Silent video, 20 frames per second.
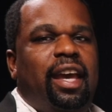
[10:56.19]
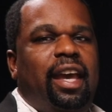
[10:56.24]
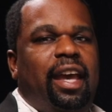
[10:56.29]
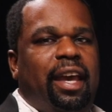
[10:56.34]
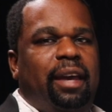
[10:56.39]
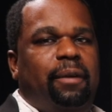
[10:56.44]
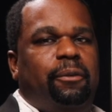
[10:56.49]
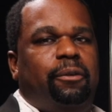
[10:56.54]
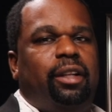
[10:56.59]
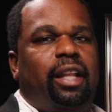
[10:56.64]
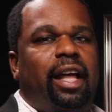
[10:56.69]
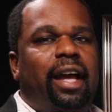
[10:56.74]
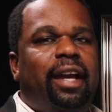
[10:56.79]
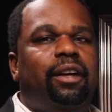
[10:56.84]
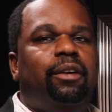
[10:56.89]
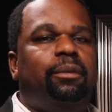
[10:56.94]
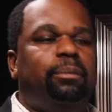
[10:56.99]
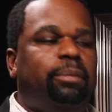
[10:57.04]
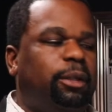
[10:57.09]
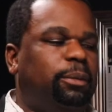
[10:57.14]
and rely
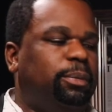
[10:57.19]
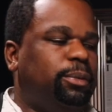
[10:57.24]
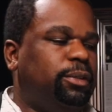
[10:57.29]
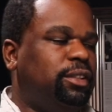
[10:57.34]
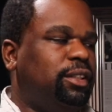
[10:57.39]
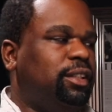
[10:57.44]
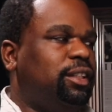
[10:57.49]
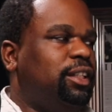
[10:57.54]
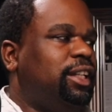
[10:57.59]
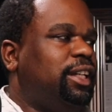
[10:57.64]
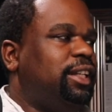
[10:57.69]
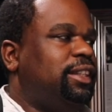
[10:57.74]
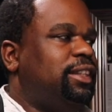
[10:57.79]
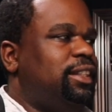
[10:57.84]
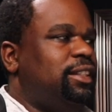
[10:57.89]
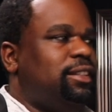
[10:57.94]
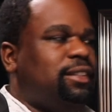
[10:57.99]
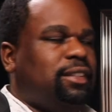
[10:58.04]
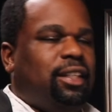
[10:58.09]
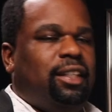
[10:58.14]
on people to look at
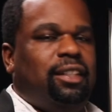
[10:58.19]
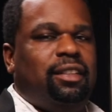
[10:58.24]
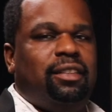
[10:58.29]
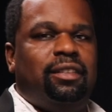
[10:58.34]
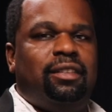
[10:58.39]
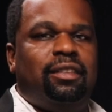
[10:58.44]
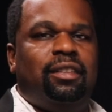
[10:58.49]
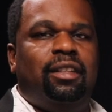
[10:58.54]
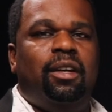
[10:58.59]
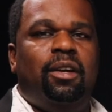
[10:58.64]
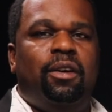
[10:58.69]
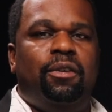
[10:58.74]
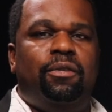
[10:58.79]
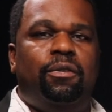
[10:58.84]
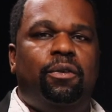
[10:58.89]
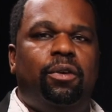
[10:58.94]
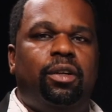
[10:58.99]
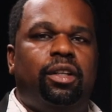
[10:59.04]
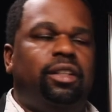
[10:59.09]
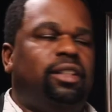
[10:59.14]
these things
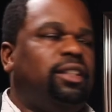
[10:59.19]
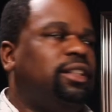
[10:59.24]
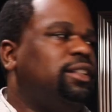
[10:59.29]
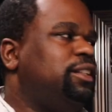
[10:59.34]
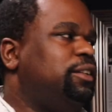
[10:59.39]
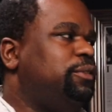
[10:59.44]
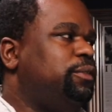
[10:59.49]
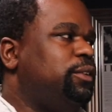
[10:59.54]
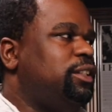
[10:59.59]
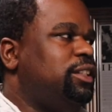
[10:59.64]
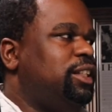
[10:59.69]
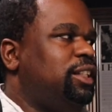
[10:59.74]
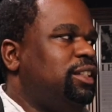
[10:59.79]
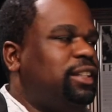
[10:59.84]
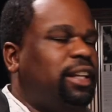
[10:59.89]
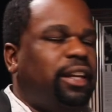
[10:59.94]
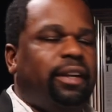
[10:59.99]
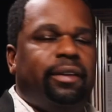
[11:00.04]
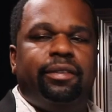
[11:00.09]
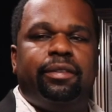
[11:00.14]
for you and the different
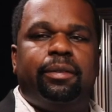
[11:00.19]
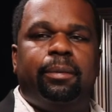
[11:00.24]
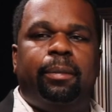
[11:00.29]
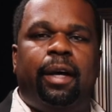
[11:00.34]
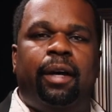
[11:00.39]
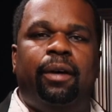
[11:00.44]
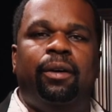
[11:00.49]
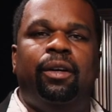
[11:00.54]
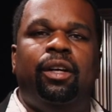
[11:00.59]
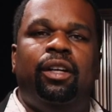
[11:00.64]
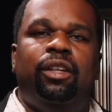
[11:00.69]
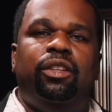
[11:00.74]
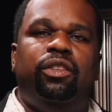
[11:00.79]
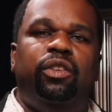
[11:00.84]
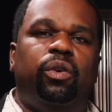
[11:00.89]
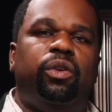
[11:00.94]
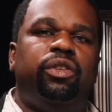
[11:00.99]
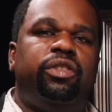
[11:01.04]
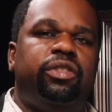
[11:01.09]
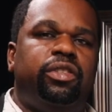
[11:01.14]
details about your